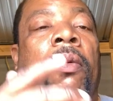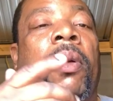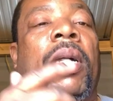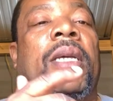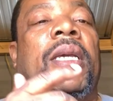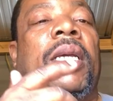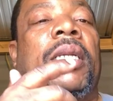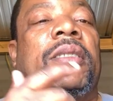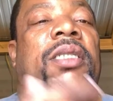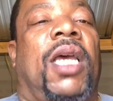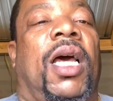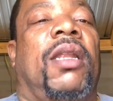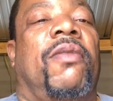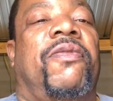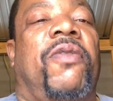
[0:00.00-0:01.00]
okay,
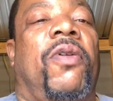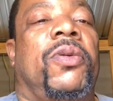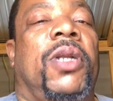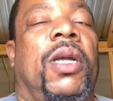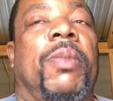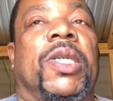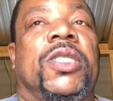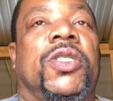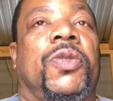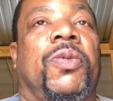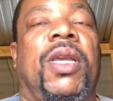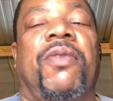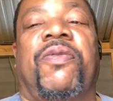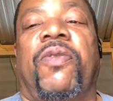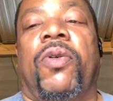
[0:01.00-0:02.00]
telephone number is
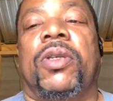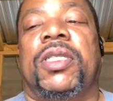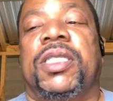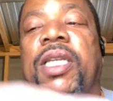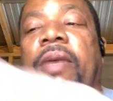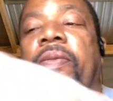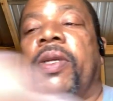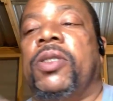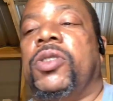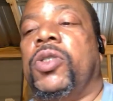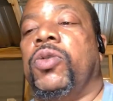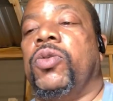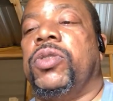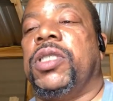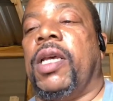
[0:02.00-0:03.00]

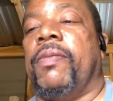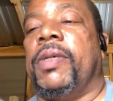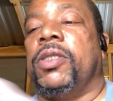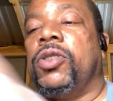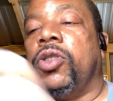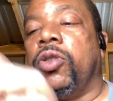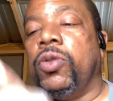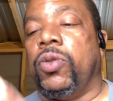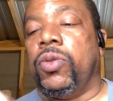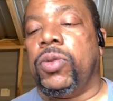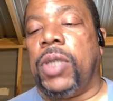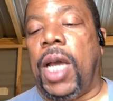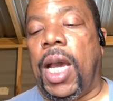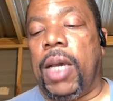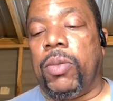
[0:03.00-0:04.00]

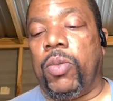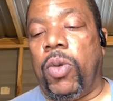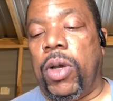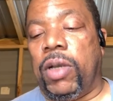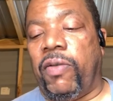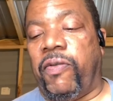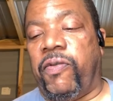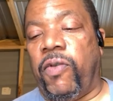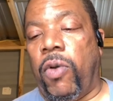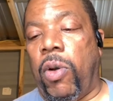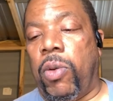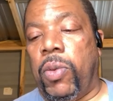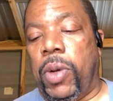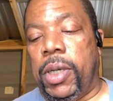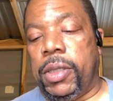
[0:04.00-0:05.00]

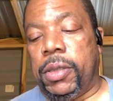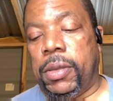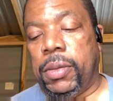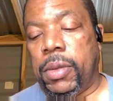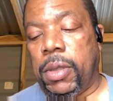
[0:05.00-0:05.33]
347-272-9141.